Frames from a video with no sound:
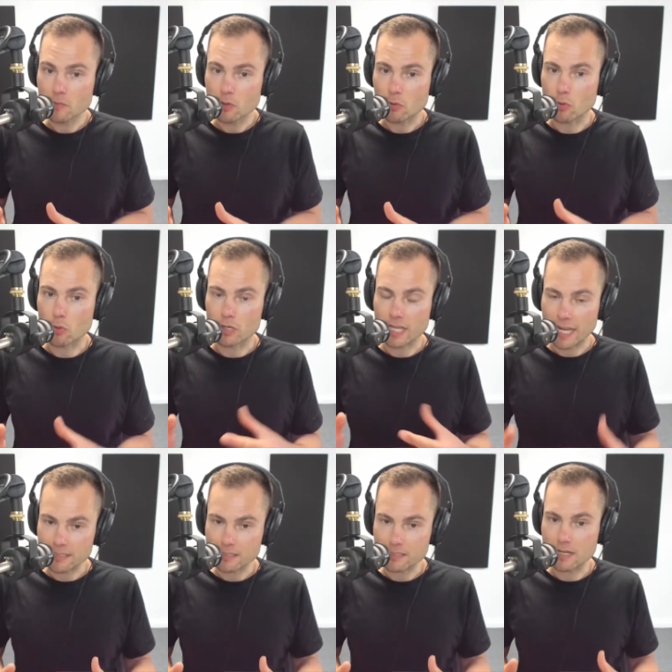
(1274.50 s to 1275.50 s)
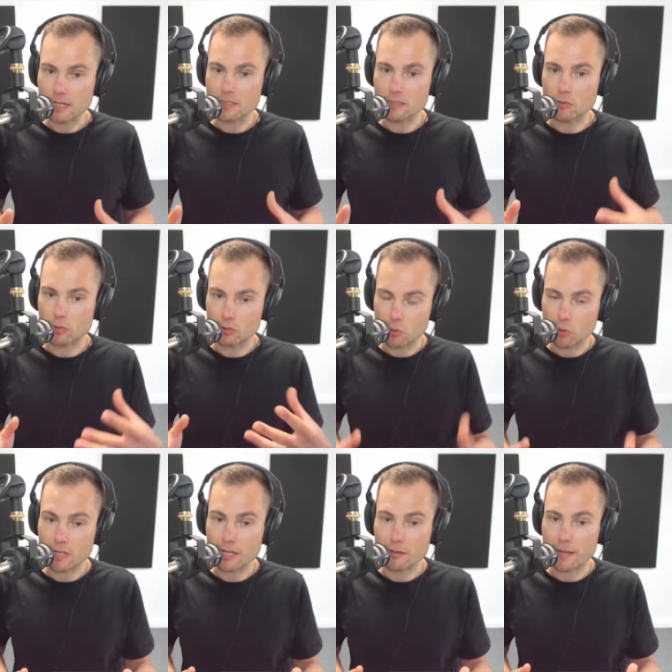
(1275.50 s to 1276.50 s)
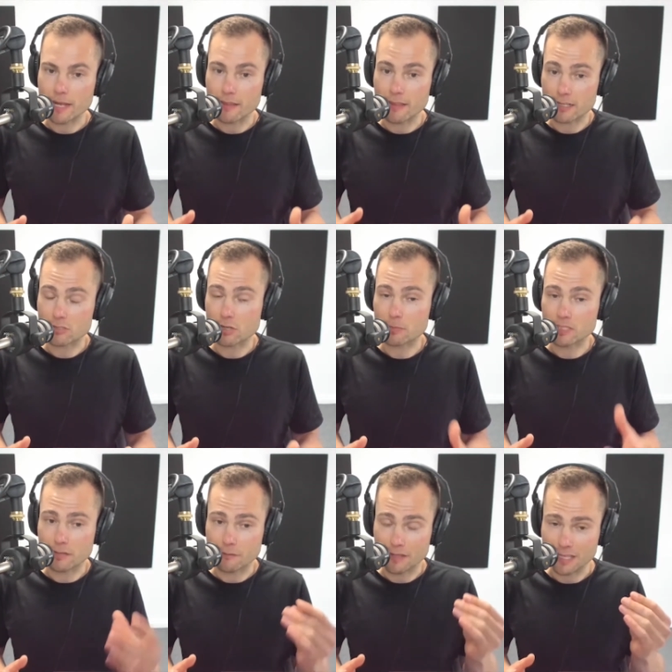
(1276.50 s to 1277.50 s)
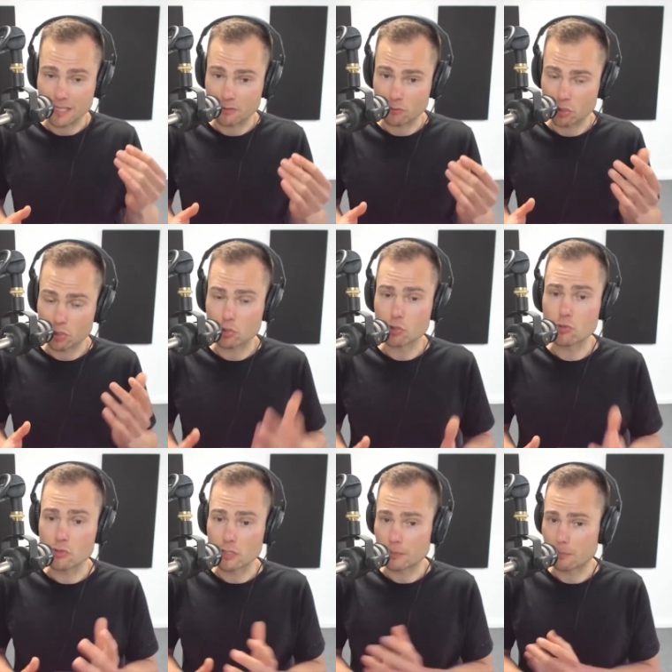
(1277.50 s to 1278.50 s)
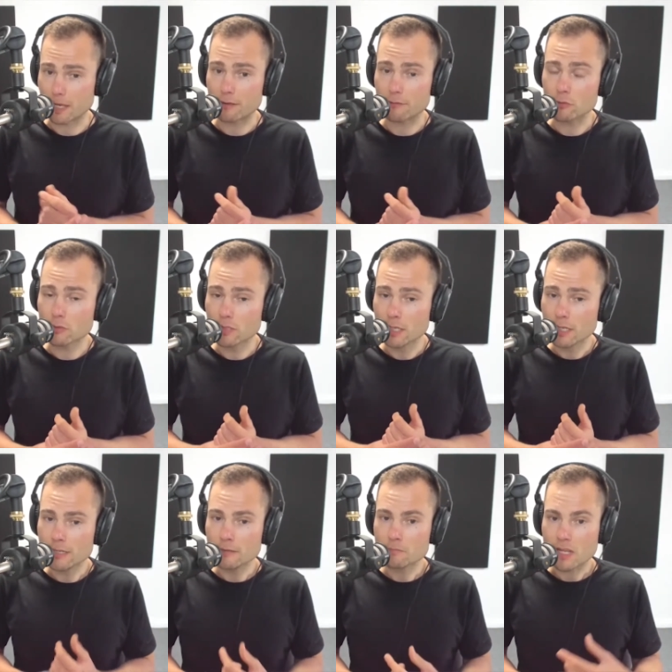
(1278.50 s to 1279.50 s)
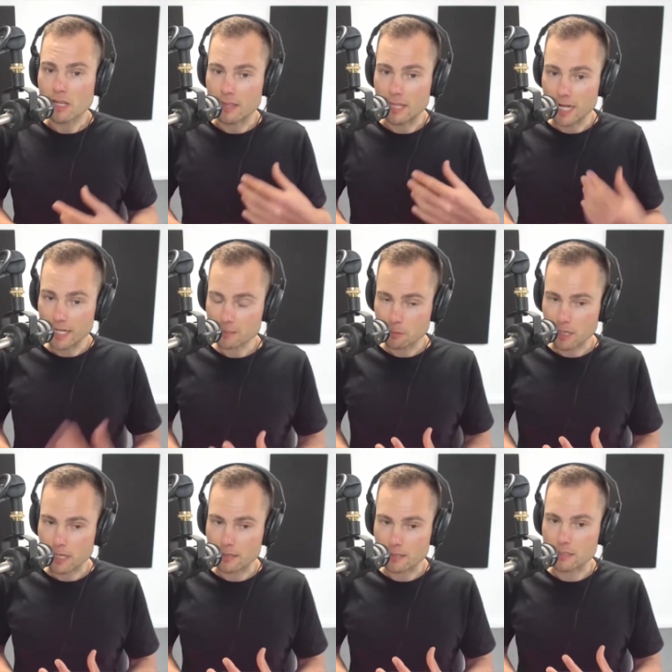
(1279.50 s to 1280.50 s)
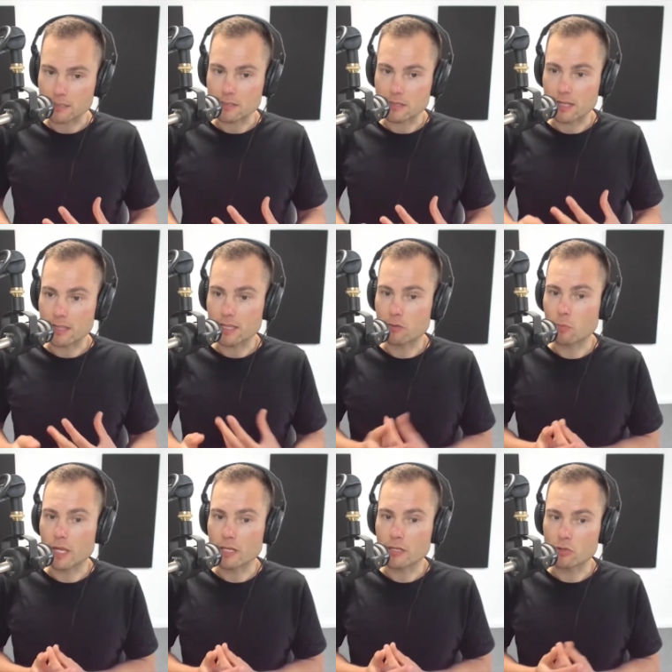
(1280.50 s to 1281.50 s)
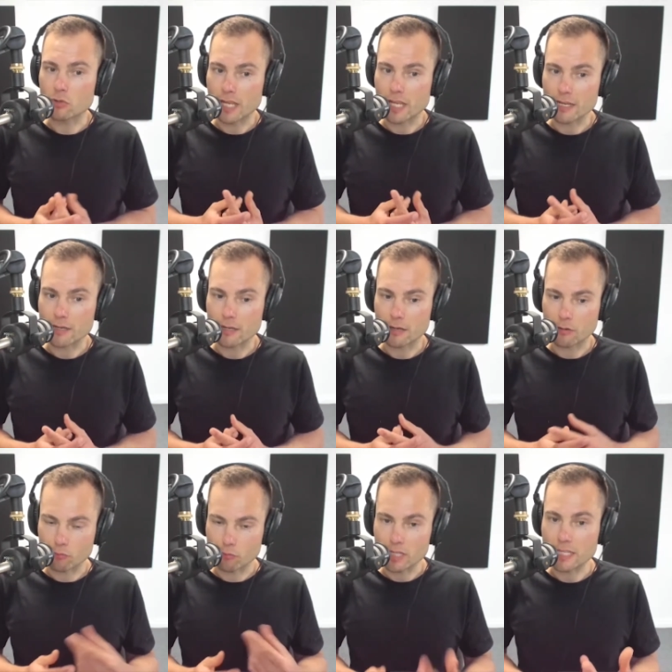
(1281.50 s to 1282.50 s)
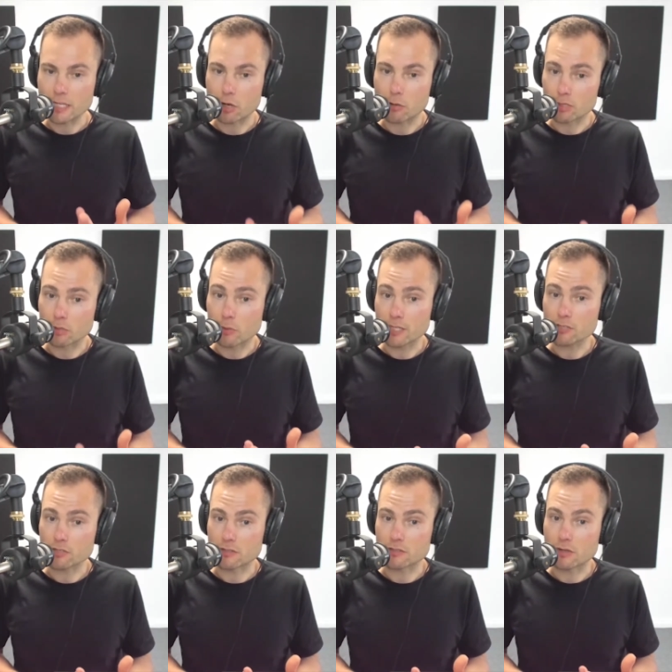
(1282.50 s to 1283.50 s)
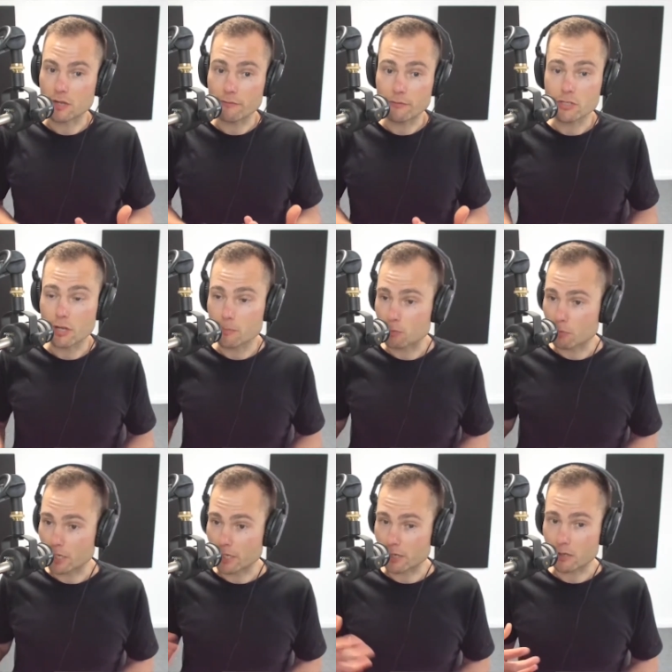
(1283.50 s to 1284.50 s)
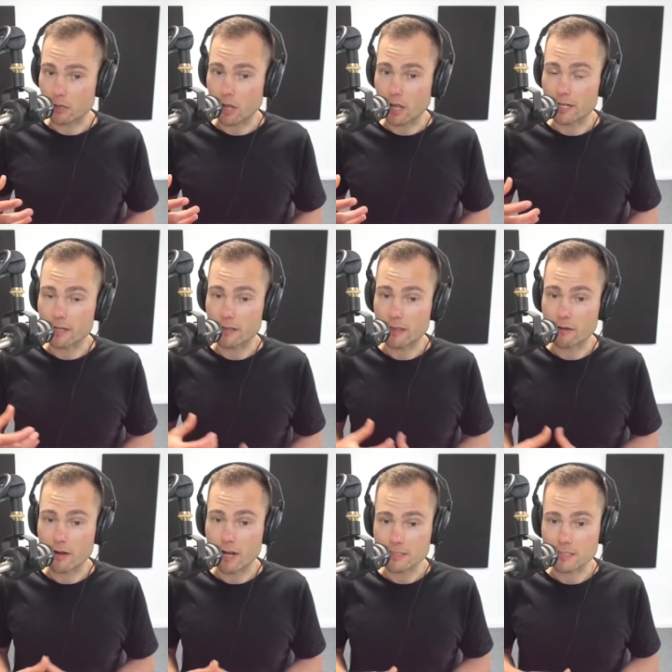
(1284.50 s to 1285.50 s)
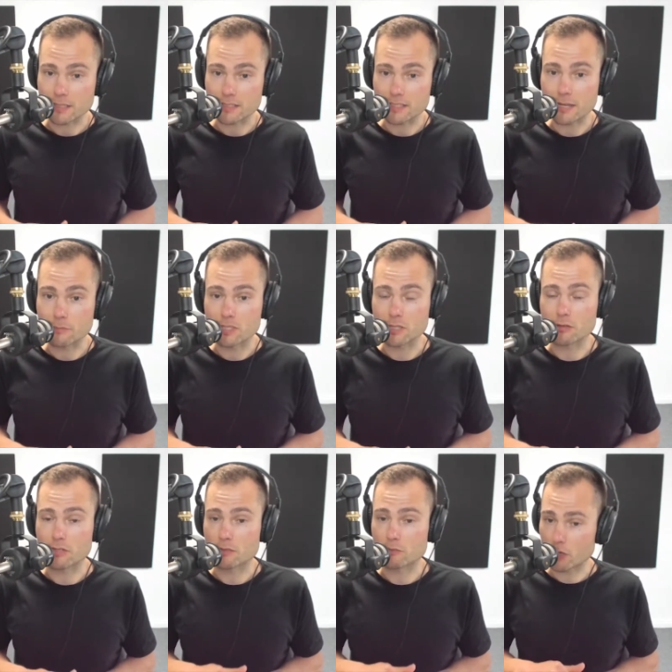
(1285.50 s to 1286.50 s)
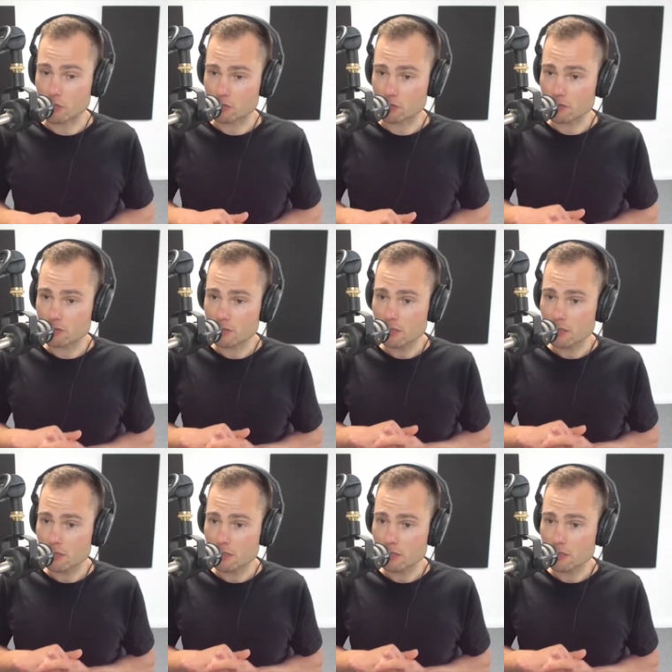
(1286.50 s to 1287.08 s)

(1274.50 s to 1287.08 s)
or case studies or talking about that type of stuff, I think is hugely powerful. The next part is, I think, when you're getting really common questions. So, every time you're bringing a client in and they're asking the same series of questions,